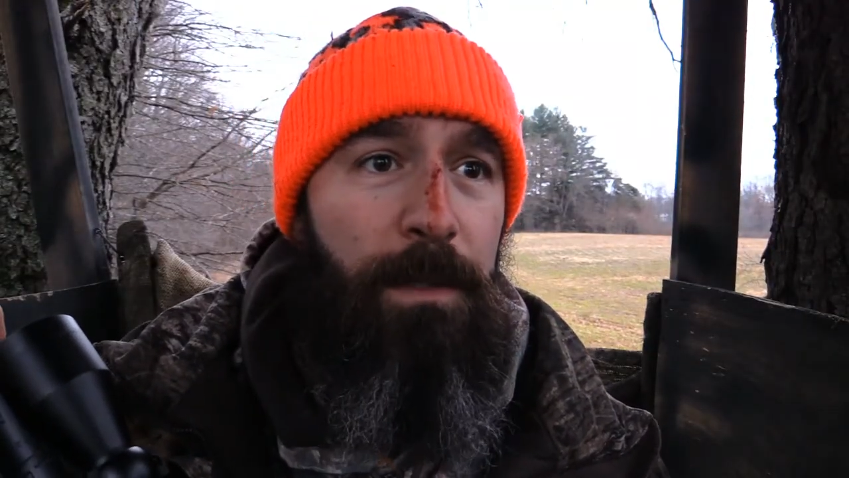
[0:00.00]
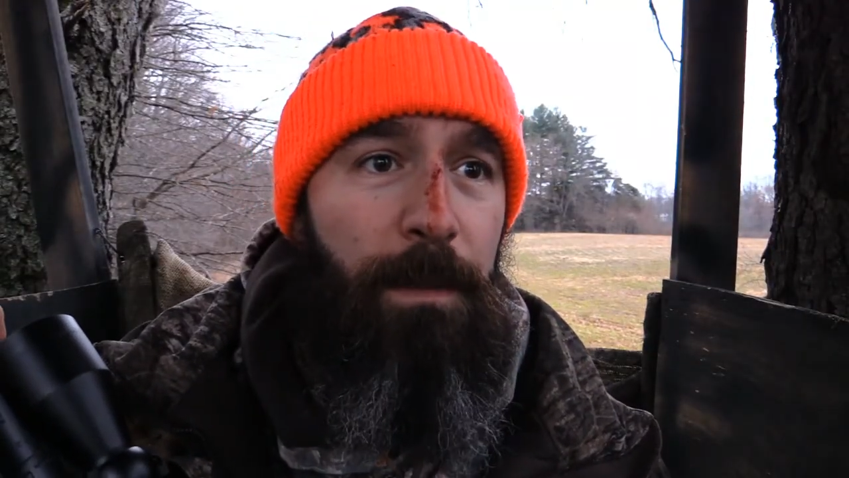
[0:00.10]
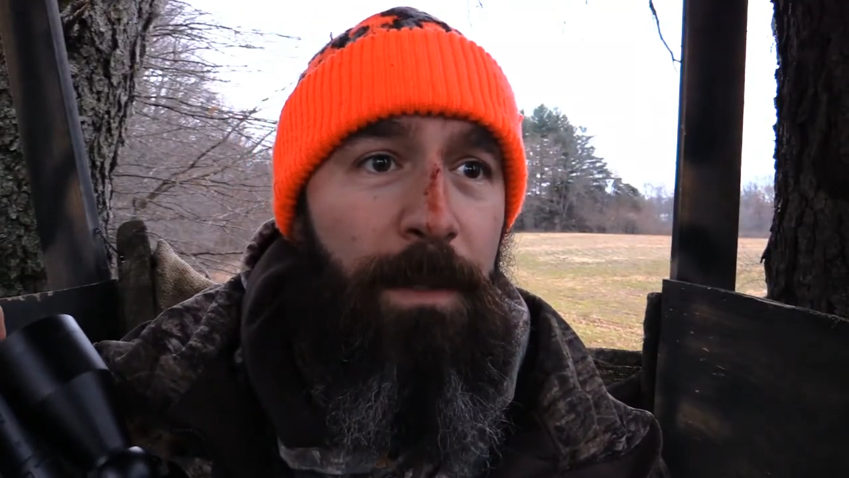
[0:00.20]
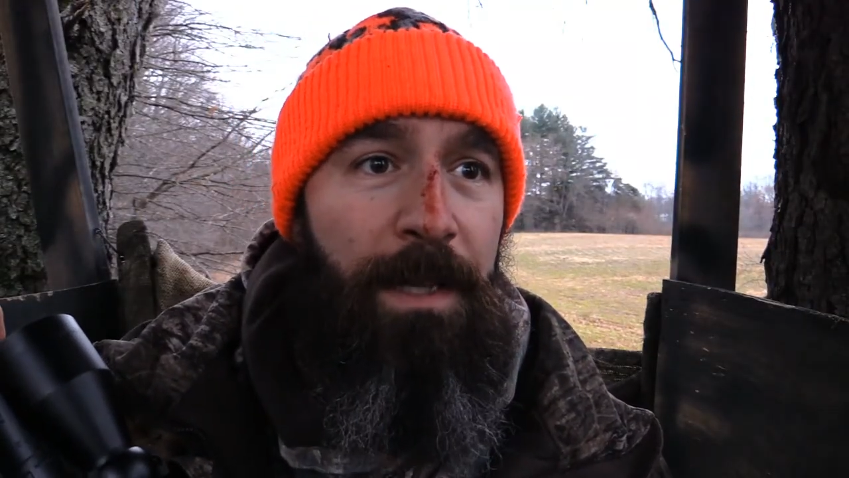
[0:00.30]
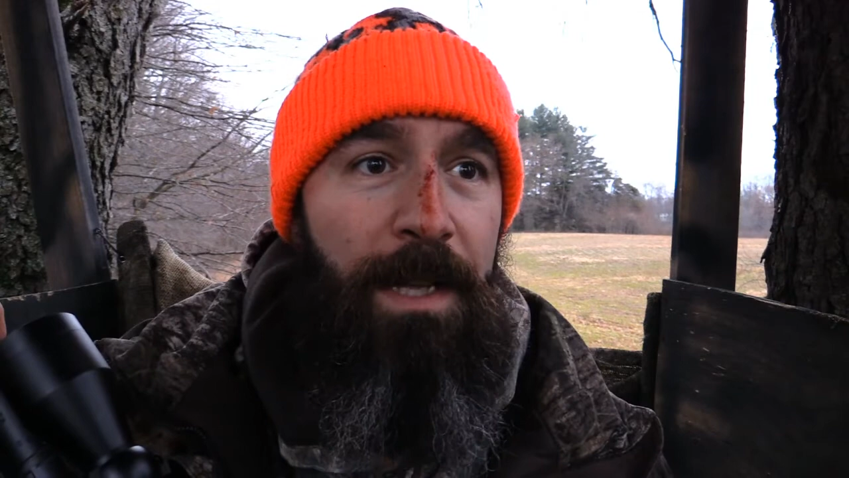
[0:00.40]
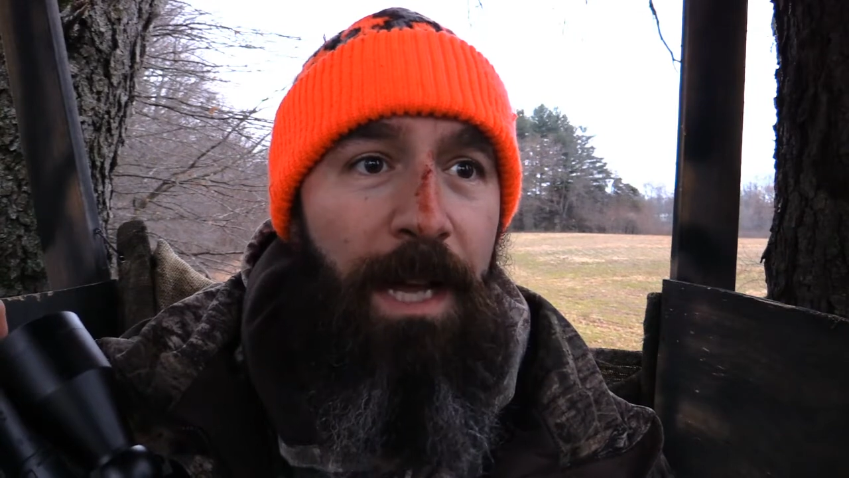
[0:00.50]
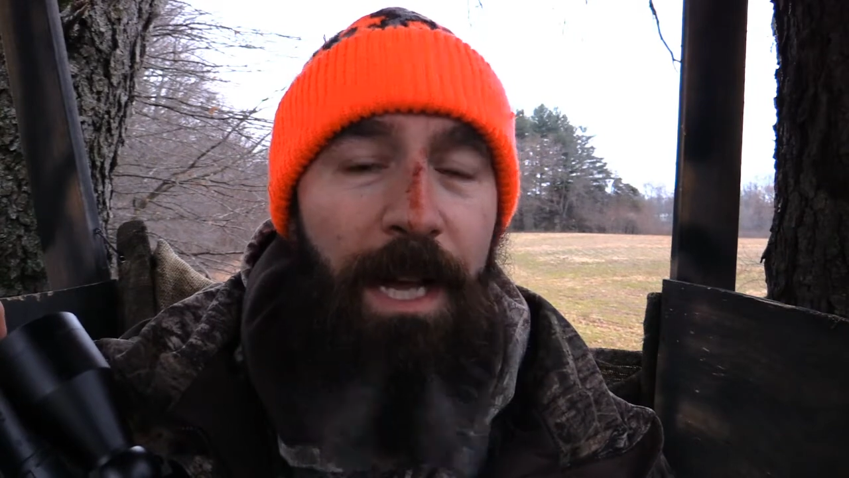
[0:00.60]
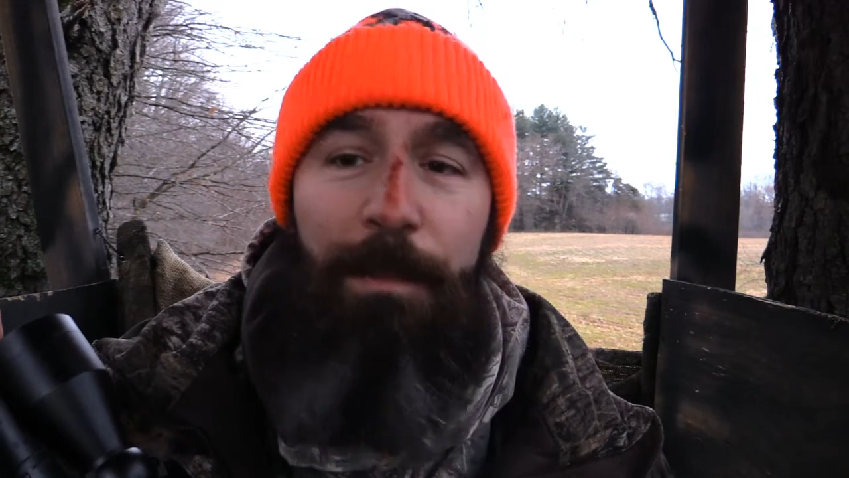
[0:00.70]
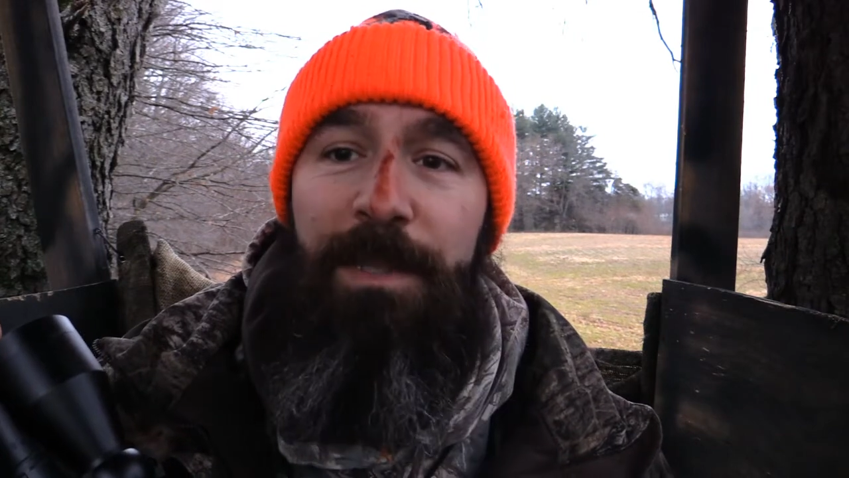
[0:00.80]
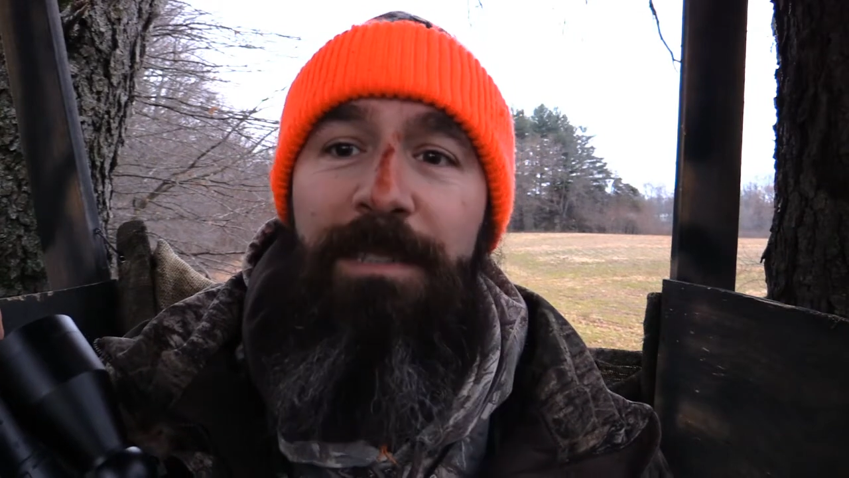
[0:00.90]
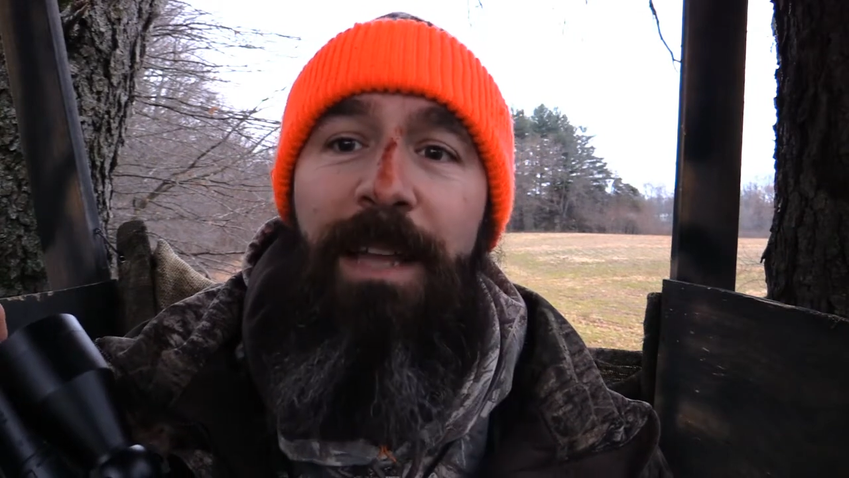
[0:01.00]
So, but this